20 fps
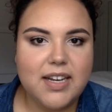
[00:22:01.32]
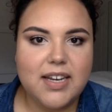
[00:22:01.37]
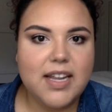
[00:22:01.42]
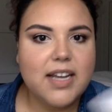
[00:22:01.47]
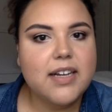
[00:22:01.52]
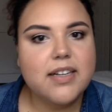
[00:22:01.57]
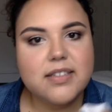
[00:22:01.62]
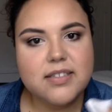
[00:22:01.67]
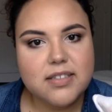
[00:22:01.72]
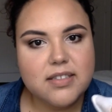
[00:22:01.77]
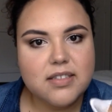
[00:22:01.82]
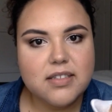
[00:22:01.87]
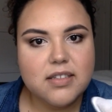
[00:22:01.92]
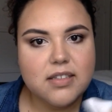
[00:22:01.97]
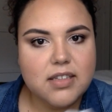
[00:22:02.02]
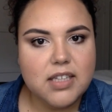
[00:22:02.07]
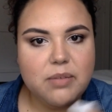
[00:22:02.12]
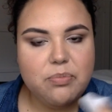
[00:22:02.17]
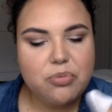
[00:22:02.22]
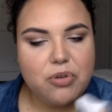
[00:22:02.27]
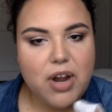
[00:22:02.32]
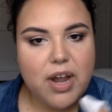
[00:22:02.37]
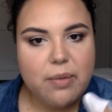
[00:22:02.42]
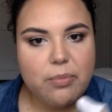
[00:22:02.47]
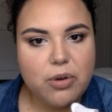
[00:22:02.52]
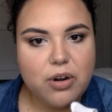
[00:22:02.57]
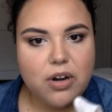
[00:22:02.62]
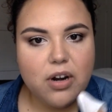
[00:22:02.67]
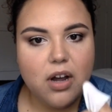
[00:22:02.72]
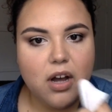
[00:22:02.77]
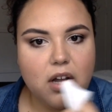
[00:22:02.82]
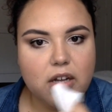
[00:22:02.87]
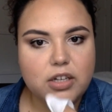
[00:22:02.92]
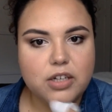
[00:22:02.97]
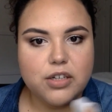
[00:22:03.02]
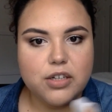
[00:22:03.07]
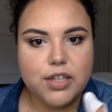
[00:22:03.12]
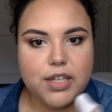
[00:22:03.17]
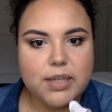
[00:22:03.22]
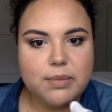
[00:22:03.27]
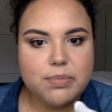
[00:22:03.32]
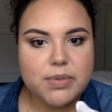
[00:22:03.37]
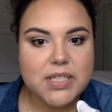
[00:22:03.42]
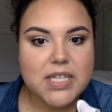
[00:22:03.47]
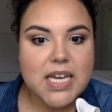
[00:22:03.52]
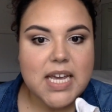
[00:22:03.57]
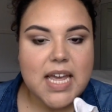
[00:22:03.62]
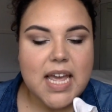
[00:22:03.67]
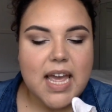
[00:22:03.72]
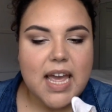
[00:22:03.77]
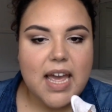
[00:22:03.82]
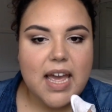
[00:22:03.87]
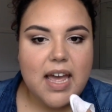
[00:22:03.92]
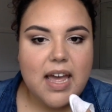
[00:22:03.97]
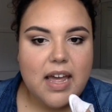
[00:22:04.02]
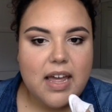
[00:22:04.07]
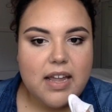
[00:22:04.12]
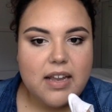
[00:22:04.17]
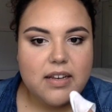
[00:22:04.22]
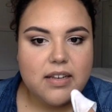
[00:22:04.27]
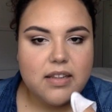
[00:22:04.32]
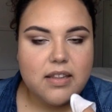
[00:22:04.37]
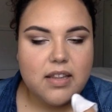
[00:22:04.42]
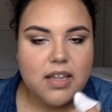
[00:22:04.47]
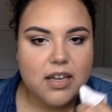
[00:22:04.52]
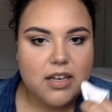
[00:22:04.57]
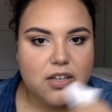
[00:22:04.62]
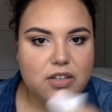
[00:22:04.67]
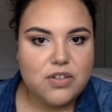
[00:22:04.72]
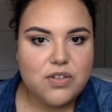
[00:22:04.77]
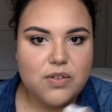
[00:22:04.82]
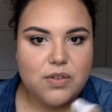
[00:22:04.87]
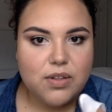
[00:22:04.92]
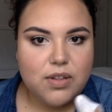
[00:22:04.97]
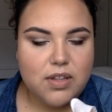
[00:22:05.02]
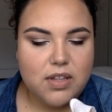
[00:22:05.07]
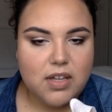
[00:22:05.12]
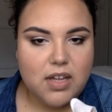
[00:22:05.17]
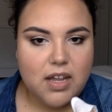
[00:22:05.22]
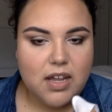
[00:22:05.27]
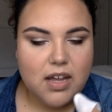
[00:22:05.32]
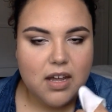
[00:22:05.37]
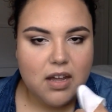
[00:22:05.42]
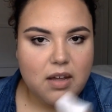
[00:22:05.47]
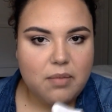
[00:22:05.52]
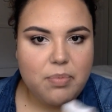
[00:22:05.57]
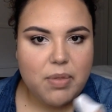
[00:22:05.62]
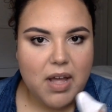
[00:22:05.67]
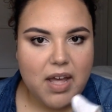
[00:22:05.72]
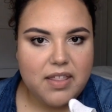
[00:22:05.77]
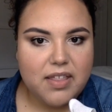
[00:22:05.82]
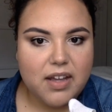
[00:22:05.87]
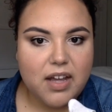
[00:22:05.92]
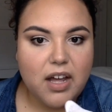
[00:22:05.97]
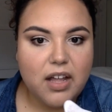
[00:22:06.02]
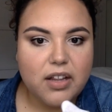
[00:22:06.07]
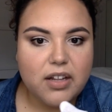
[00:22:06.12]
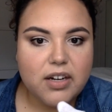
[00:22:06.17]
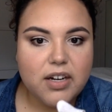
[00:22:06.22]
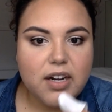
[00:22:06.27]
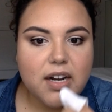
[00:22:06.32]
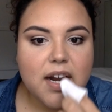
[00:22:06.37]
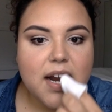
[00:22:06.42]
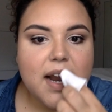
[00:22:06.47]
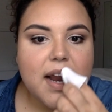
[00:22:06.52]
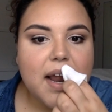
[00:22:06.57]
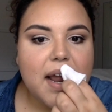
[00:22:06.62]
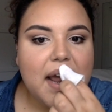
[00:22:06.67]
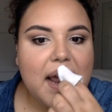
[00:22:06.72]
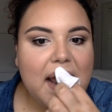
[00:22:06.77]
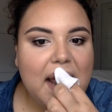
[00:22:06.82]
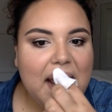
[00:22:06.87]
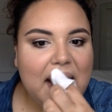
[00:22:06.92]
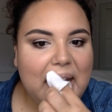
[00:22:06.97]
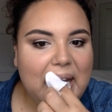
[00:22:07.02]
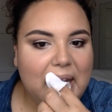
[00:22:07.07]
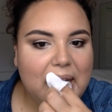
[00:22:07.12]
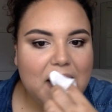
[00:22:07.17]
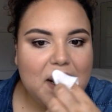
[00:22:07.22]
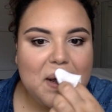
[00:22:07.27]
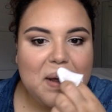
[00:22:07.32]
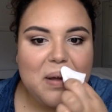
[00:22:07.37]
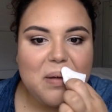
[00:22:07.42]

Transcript: NYX lip primer on your lips, and then apply the color. And